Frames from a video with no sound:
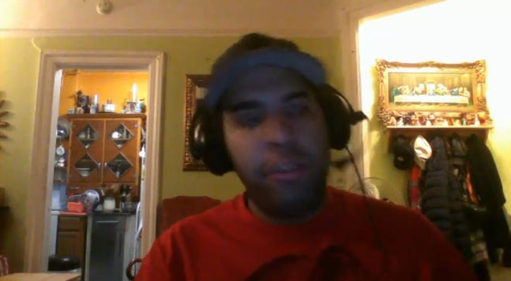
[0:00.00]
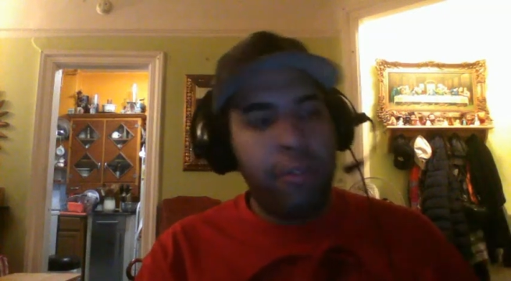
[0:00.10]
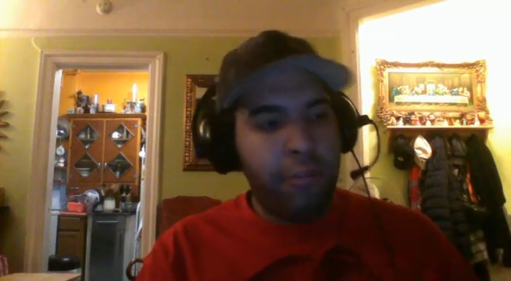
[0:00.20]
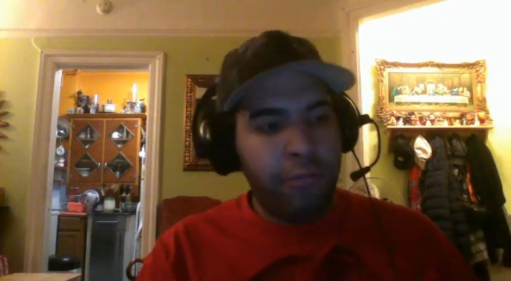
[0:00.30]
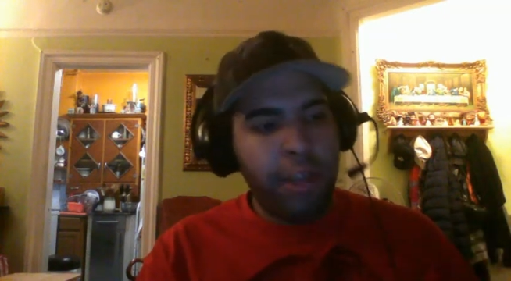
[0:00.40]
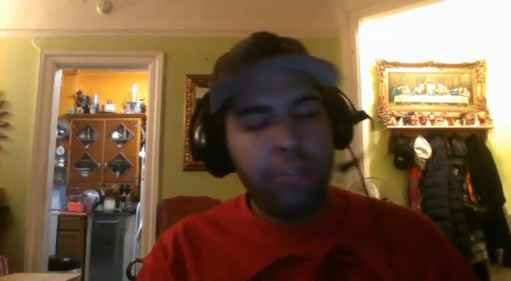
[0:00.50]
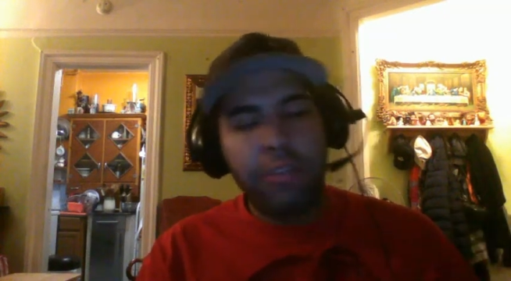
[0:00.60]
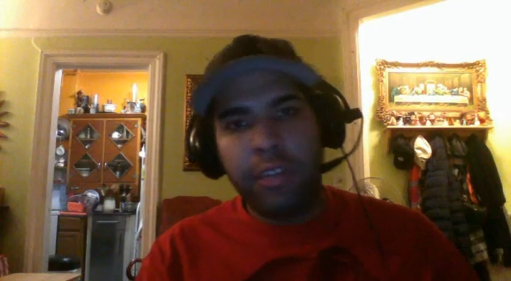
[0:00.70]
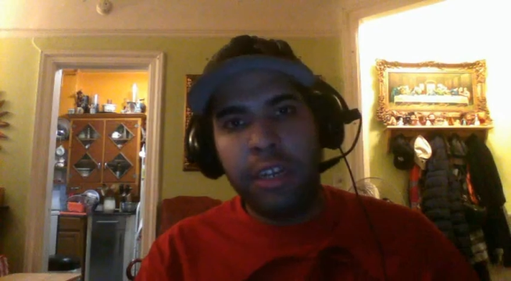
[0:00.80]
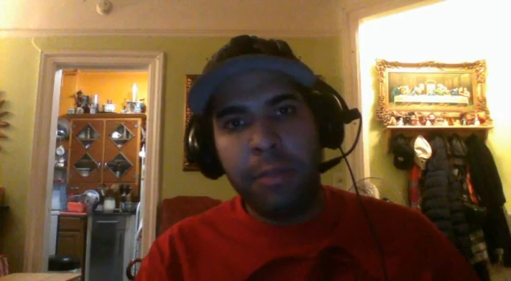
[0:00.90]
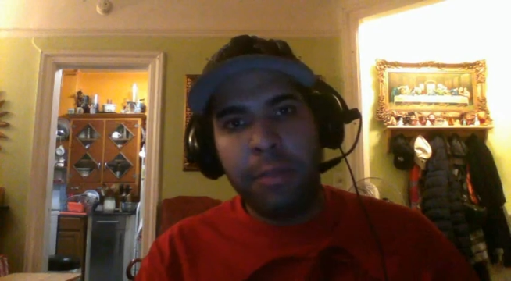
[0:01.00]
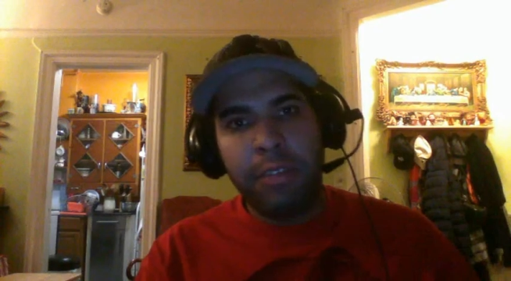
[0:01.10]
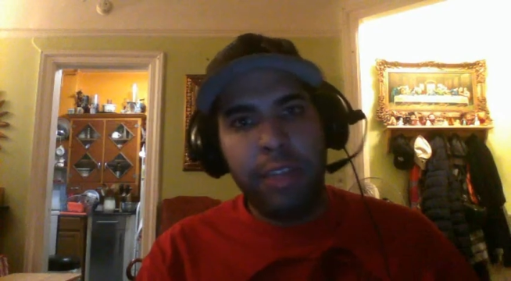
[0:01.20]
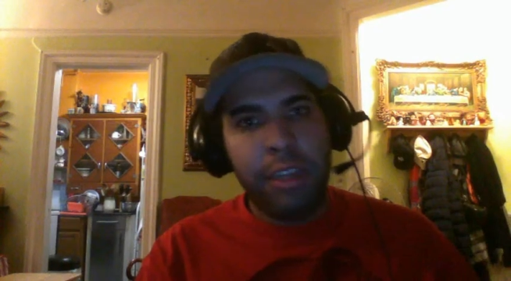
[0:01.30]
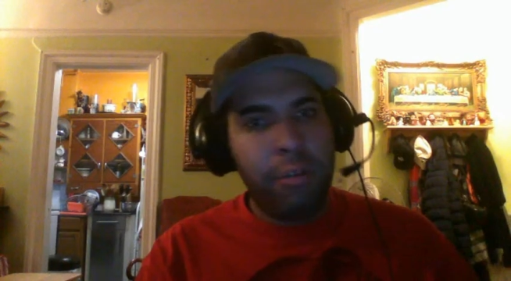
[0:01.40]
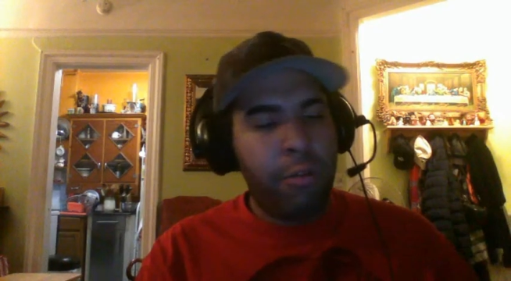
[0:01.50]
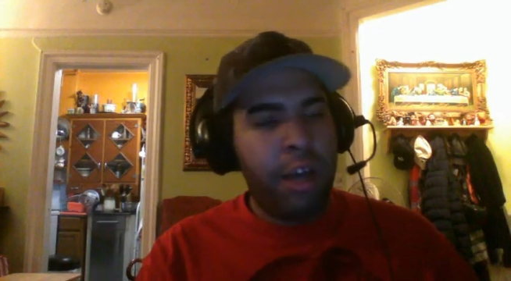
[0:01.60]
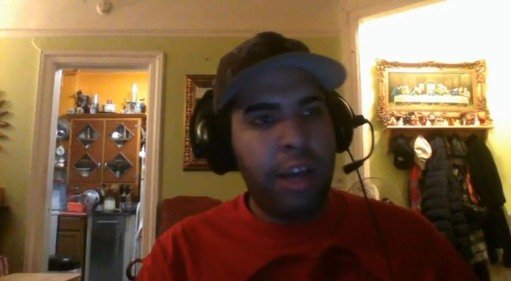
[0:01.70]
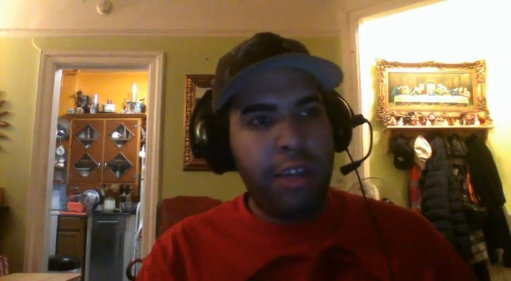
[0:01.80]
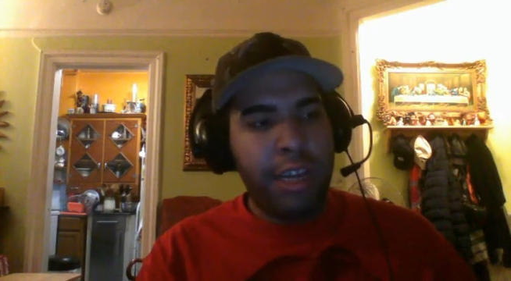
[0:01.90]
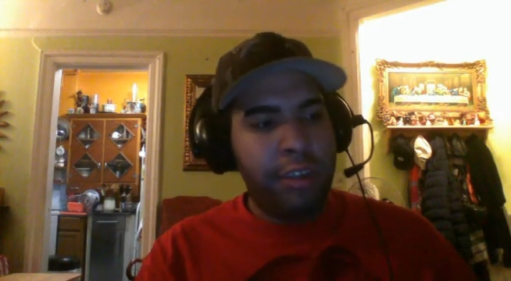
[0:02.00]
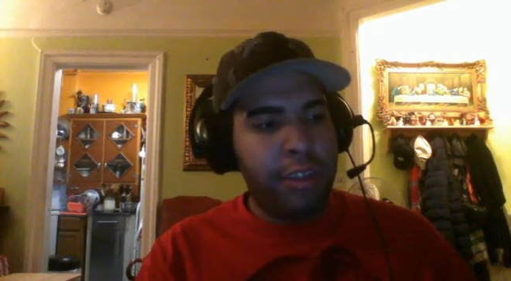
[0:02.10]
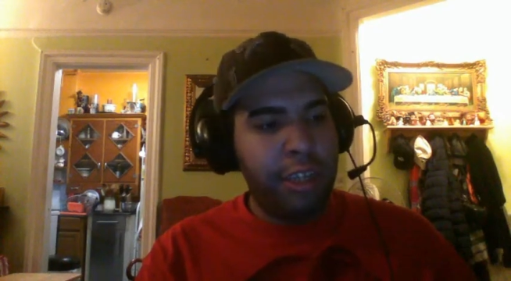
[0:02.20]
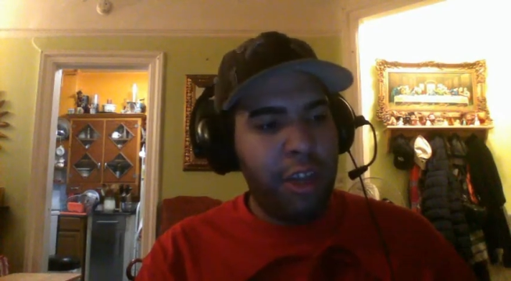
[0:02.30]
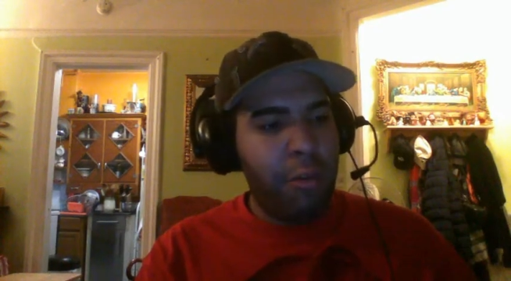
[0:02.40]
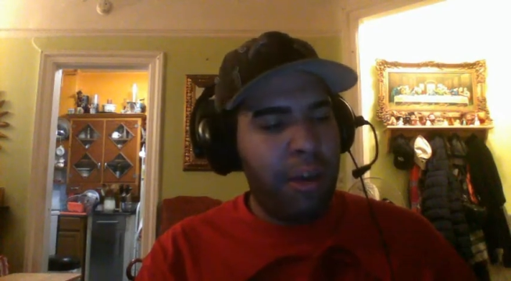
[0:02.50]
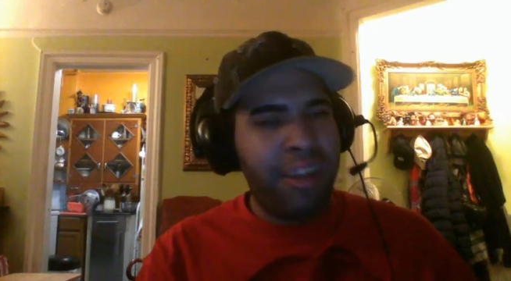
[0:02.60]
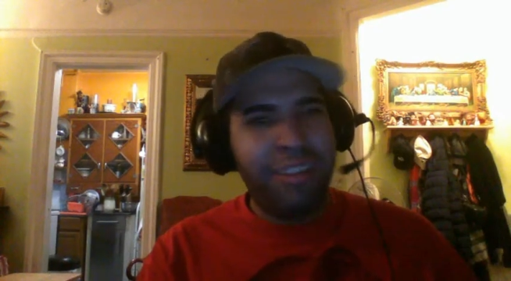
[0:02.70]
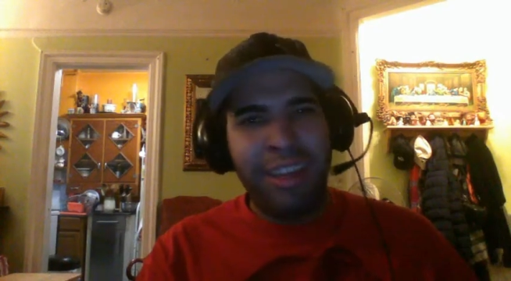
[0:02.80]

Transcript: of FELT is going to be taking a while, and you know what?